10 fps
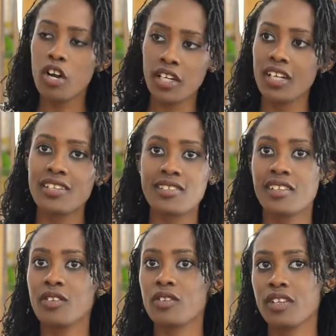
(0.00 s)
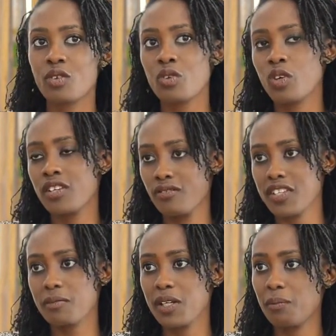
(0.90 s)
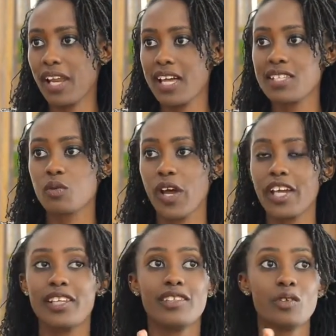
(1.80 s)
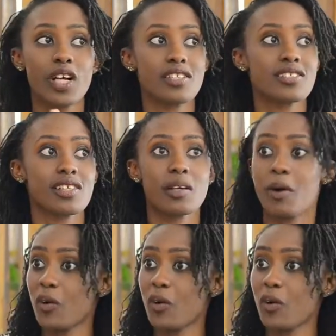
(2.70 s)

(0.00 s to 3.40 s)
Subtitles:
Or nowadays, there's also investment plans where you can just tell them,